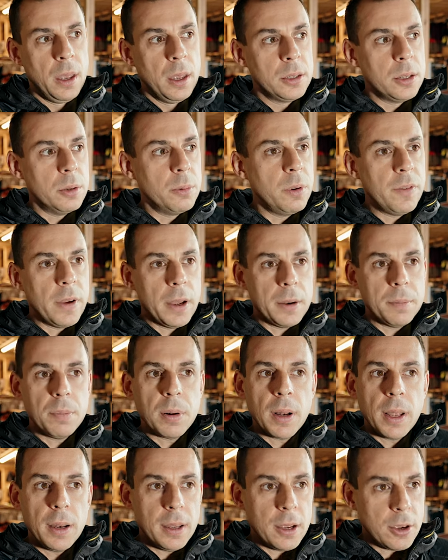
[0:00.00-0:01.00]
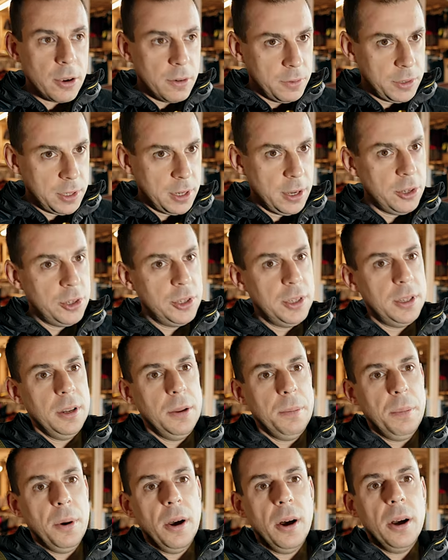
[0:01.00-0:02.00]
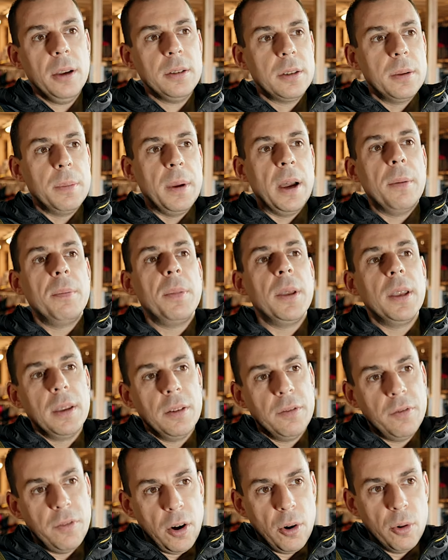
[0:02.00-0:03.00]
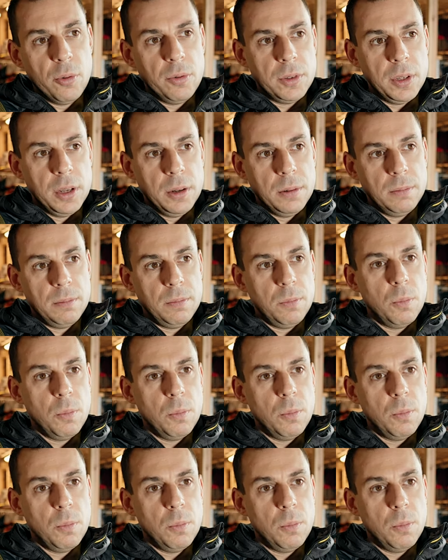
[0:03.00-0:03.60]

So we've had plenty of conversations in the past about being involved in